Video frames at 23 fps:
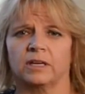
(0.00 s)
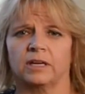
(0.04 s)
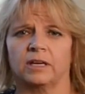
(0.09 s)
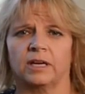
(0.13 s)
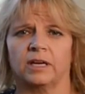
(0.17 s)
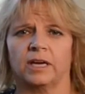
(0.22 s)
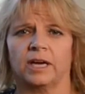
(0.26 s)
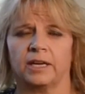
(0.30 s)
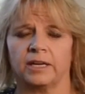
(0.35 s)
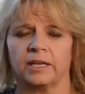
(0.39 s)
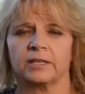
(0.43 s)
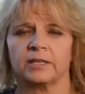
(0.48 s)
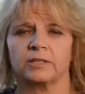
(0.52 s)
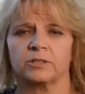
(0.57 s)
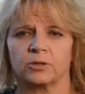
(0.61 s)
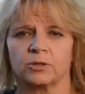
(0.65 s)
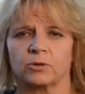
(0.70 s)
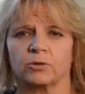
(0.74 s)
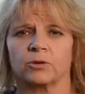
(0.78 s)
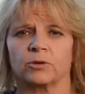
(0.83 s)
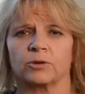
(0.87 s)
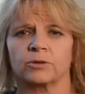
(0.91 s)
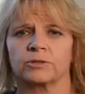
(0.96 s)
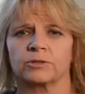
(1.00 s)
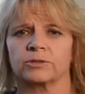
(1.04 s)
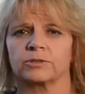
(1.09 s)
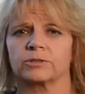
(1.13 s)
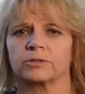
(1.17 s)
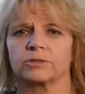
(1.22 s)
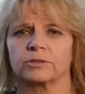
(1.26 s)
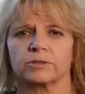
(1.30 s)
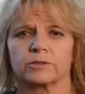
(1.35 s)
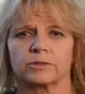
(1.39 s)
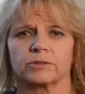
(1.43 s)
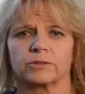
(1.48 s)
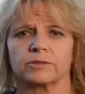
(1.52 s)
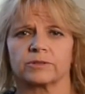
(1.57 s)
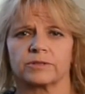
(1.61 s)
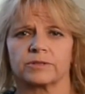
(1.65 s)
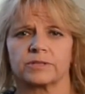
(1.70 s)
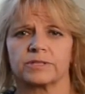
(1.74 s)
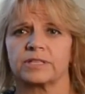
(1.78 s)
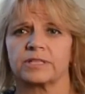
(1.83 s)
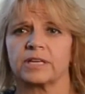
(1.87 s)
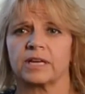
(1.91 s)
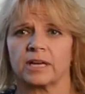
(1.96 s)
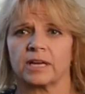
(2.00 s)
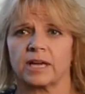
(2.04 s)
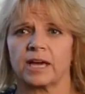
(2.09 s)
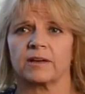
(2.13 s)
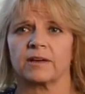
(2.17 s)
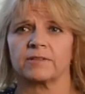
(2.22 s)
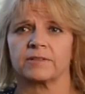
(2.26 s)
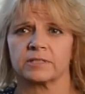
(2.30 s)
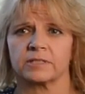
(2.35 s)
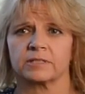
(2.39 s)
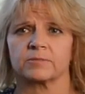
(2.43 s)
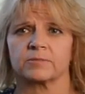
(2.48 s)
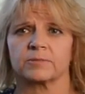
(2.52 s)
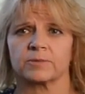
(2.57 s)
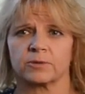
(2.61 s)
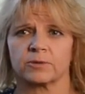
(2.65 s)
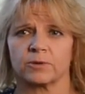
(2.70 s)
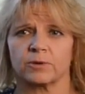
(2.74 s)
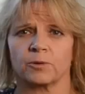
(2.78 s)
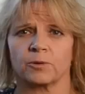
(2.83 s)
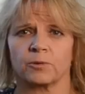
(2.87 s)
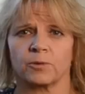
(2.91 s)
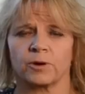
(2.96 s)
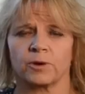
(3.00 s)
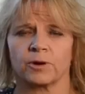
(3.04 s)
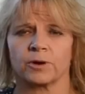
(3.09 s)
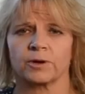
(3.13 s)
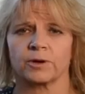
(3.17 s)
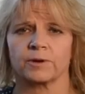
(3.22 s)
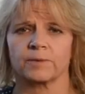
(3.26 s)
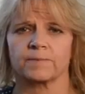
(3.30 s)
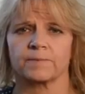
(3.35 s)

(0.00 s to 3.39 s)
heading towards seeing how this was going to work.